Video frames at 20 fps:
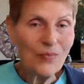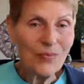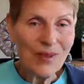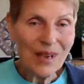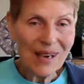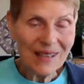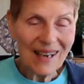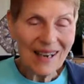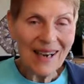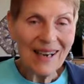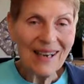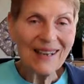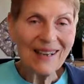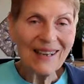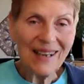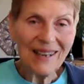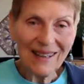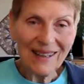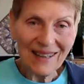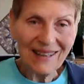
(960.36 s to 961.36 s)
they take
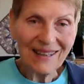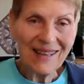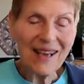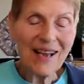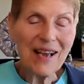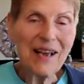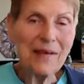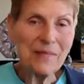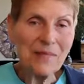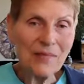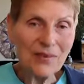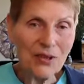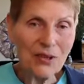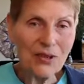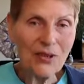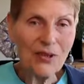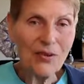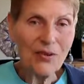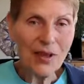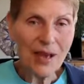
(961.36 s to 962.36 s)
a little time to
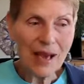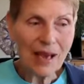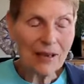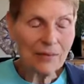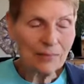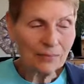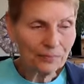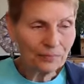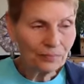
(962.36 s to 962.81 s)
do that.